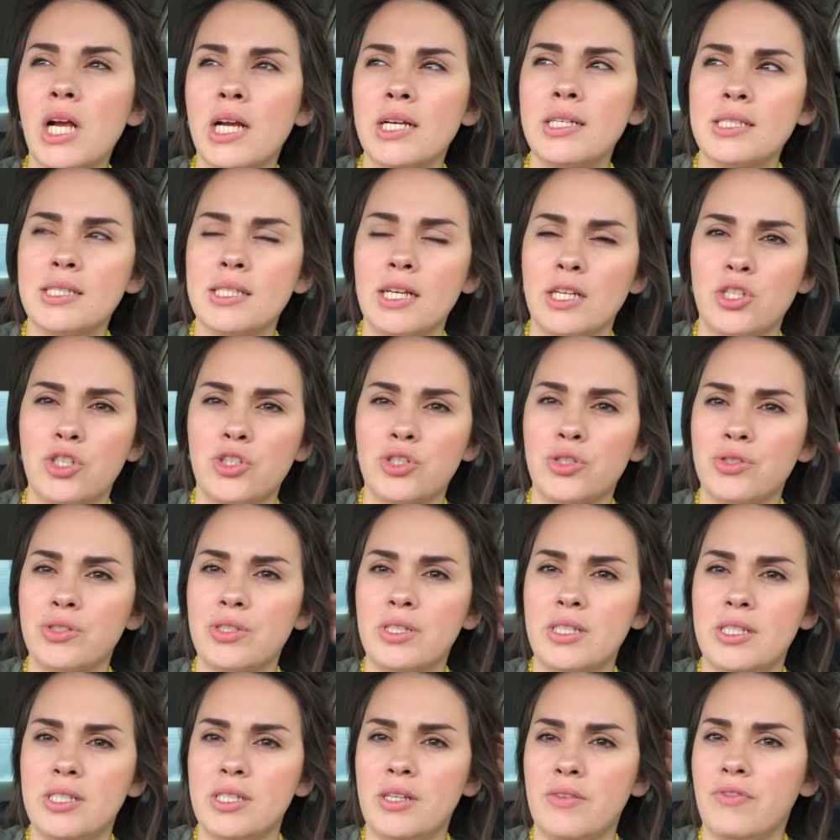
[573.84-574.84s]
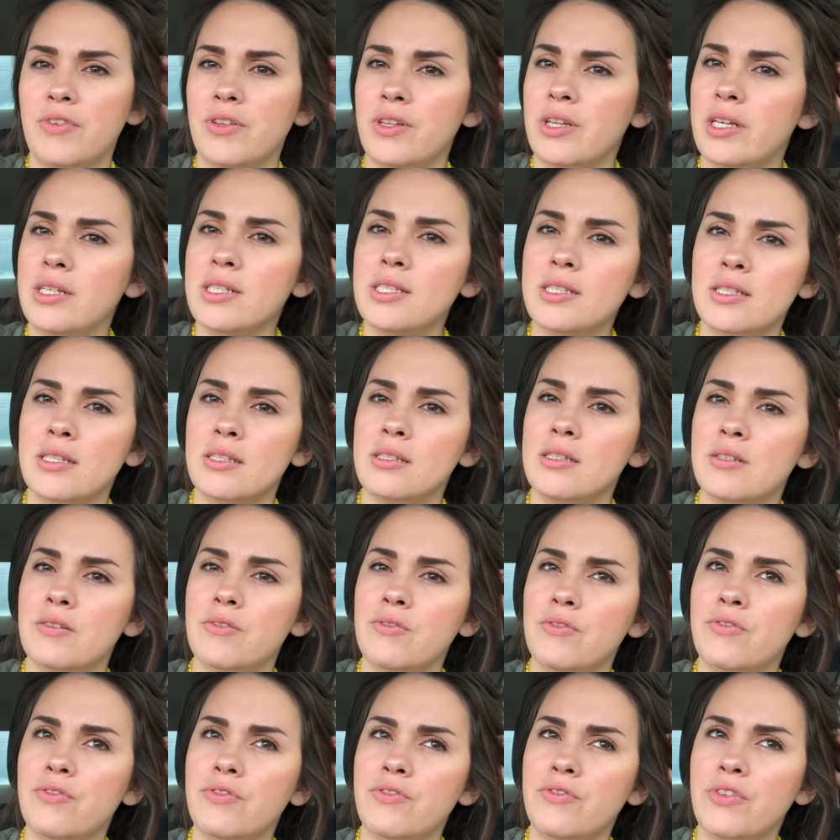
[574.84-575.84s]
I truly did feel that sense
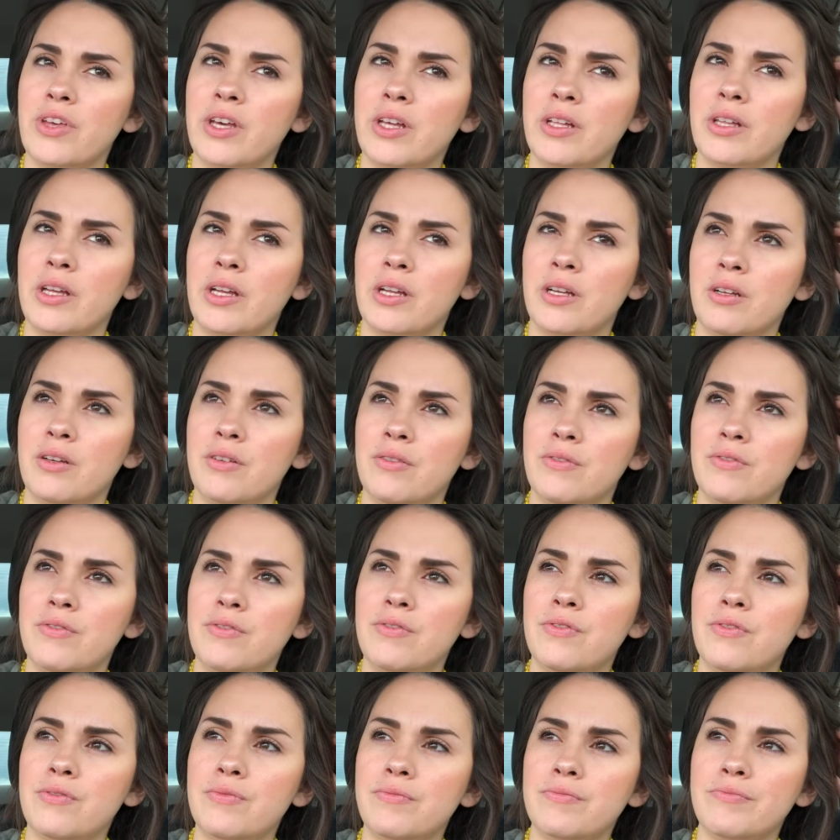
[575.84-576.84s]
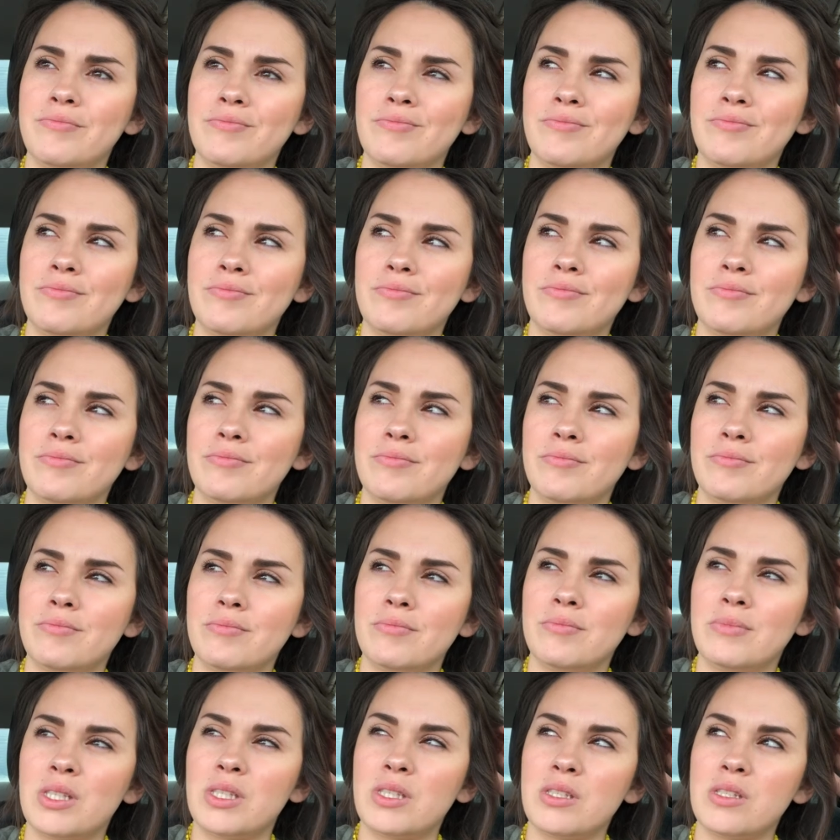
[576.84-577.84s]
of feeling of,
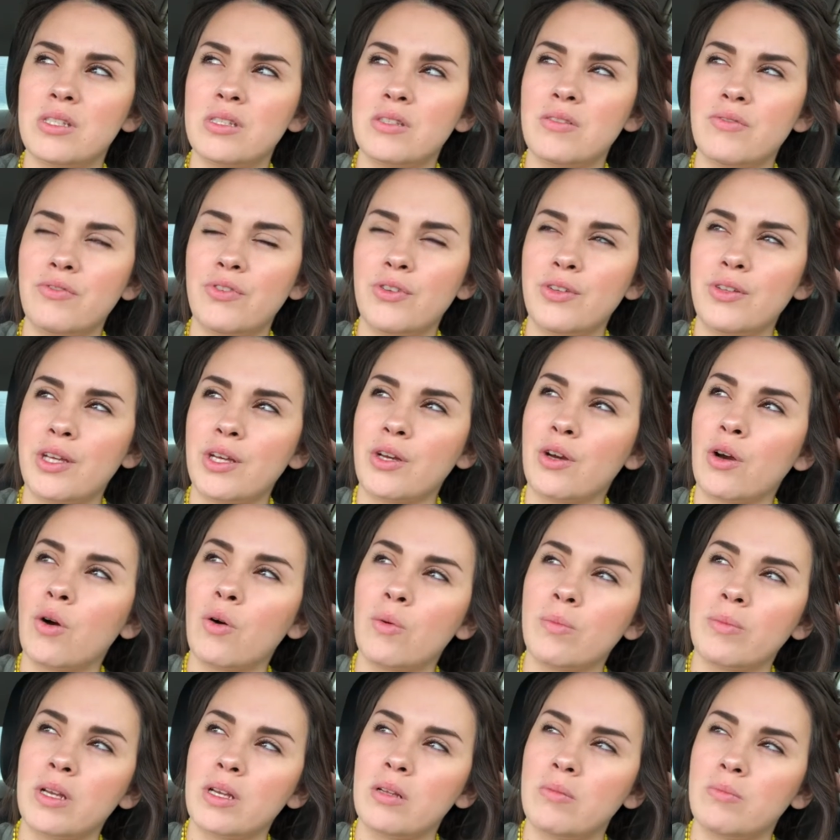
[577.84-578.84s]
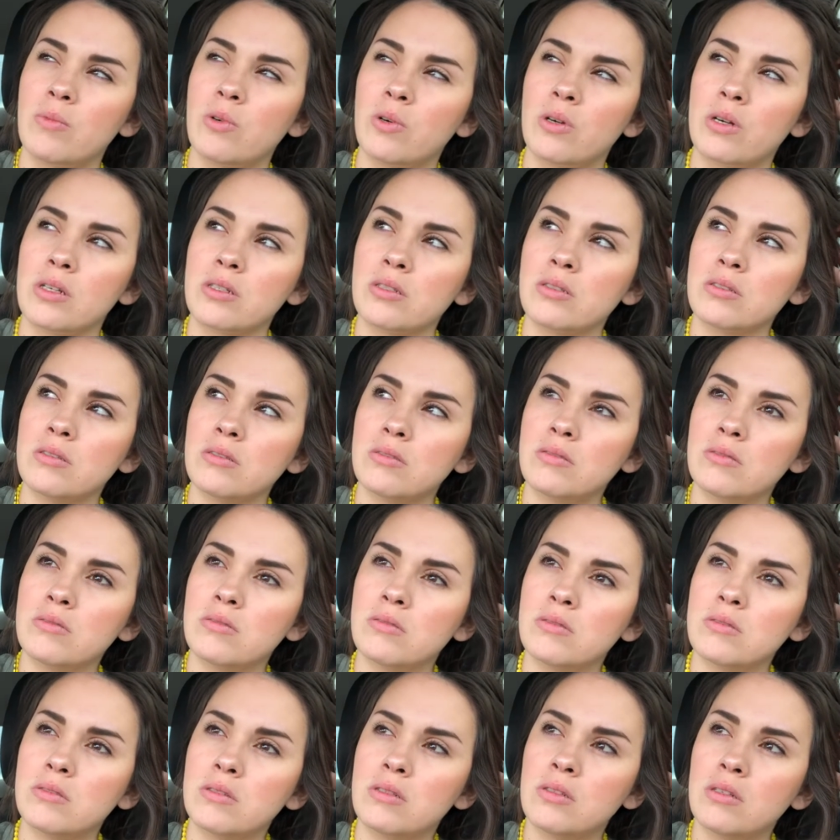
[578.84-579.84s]
this doesn't feel like home anymore.
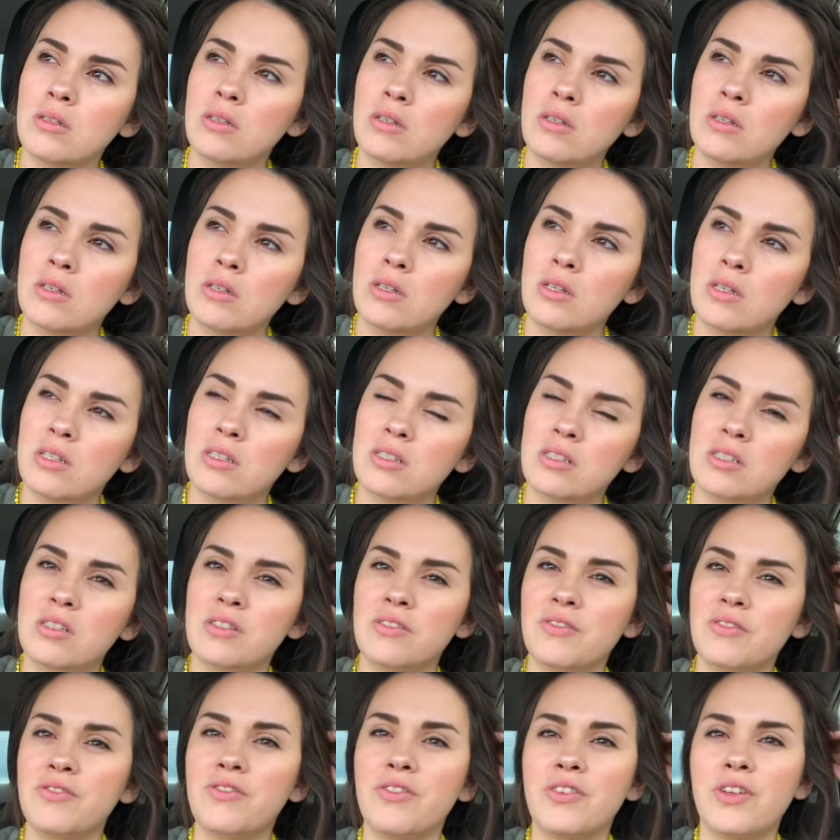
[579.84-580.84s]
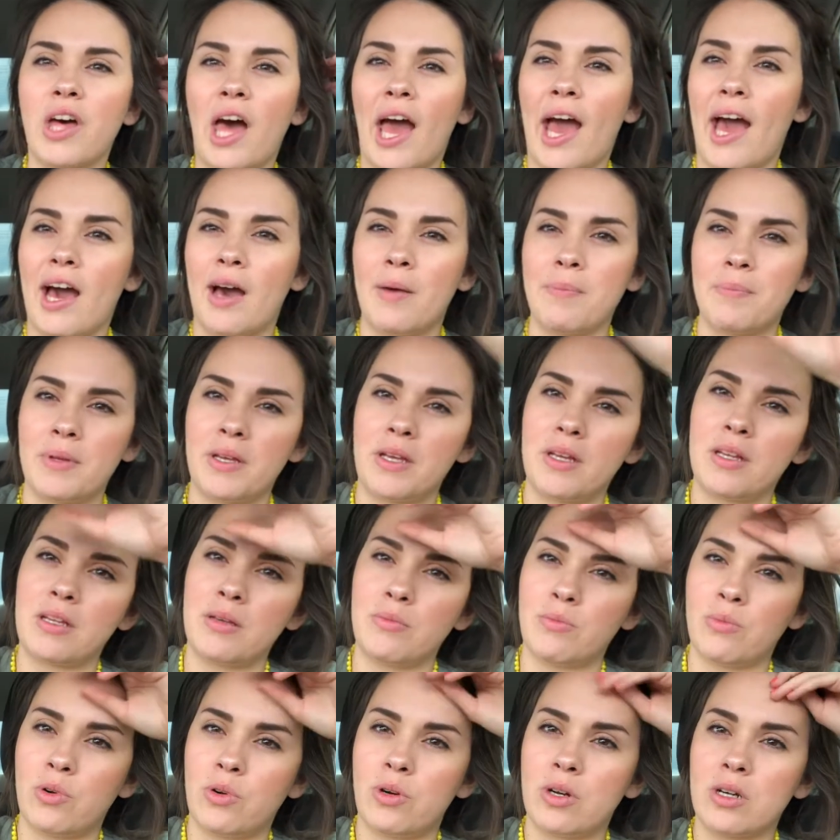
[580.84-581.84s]
This doesn't feel happy
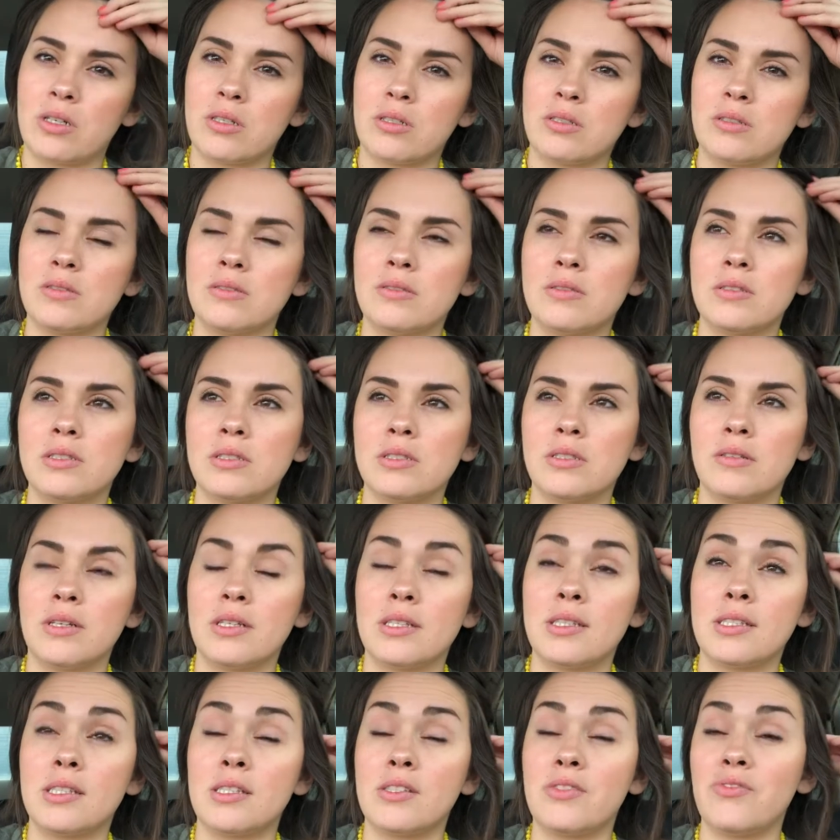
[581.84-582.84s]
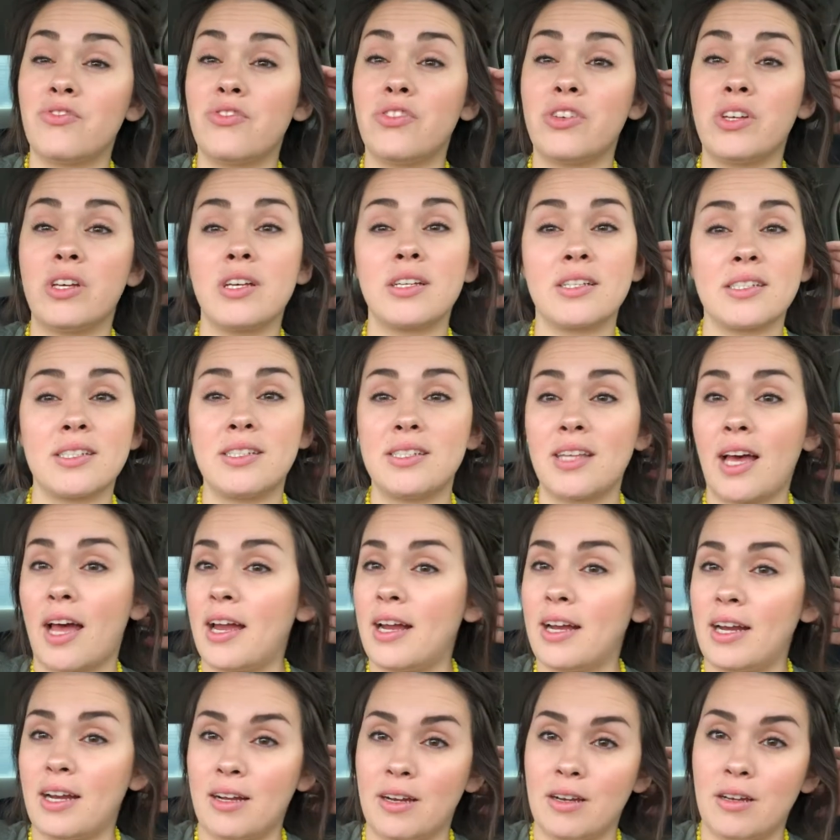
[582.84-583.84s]
anymore. This doesn't feel
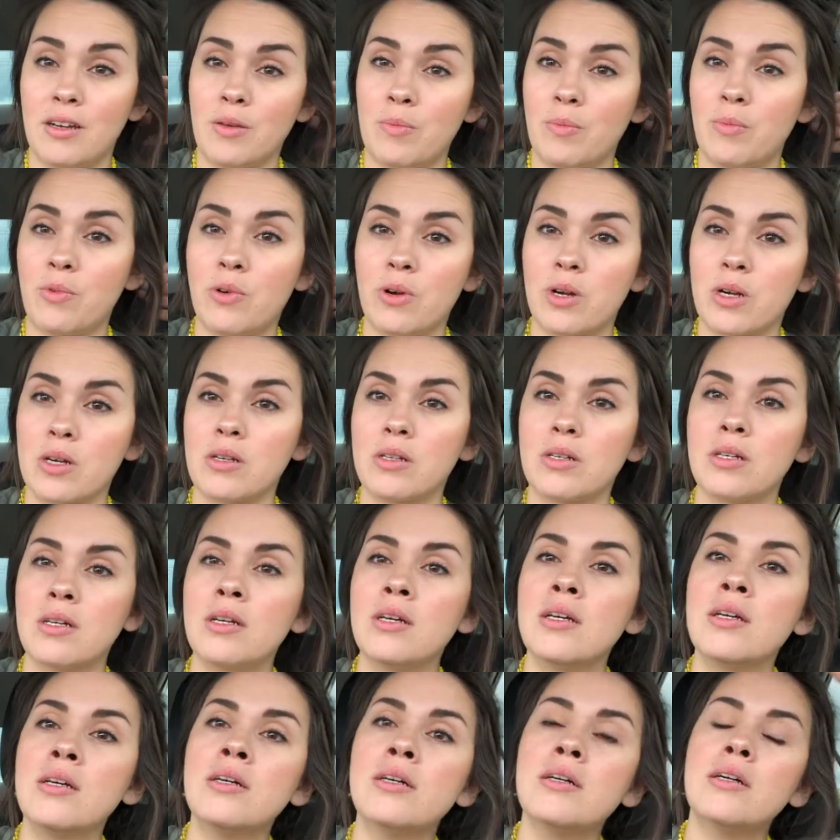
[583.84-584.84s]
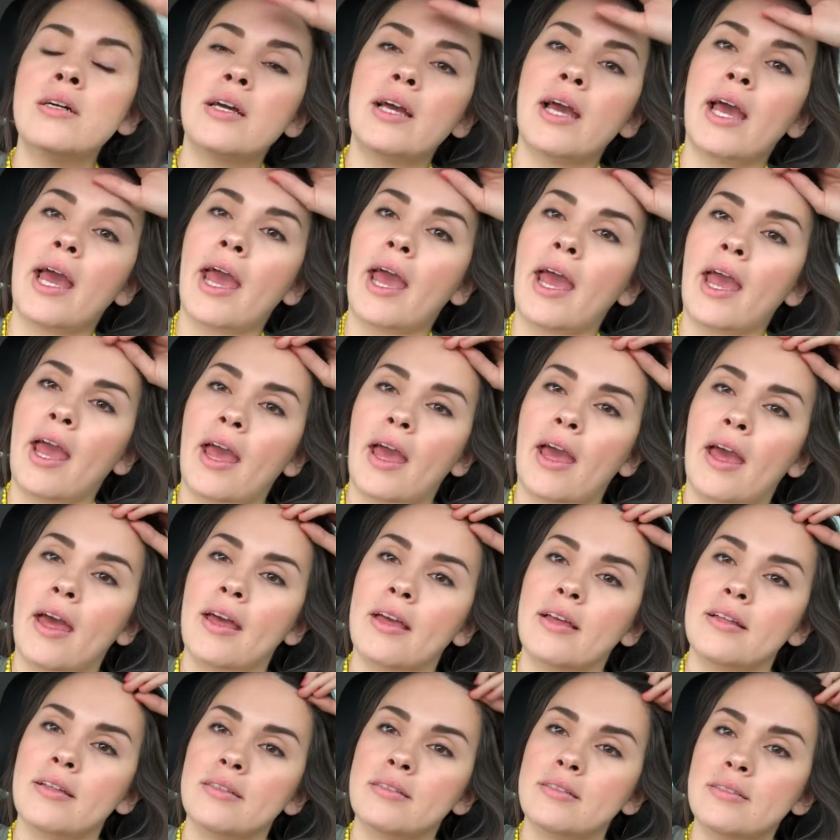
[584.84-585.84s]
exciting anymore.
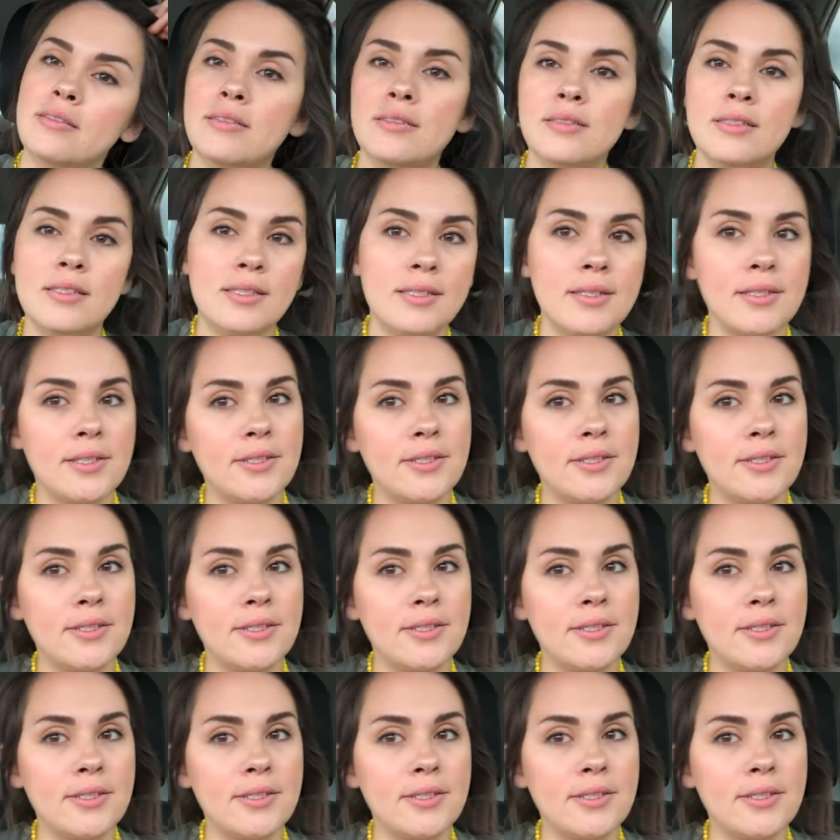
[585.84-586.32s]
And